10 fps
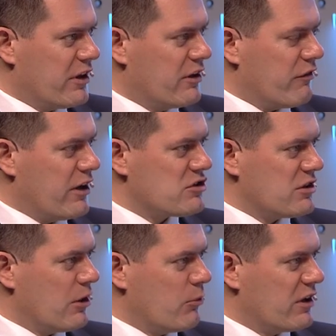innovation
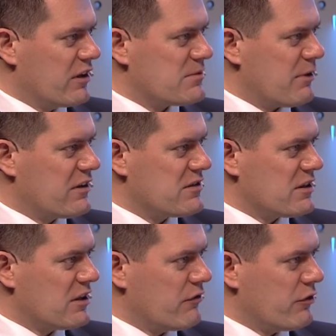that we can expect to see
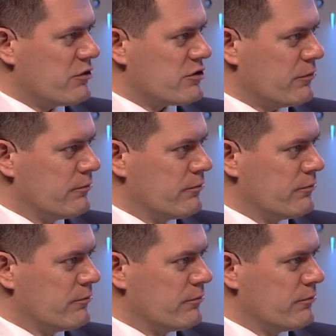in the future?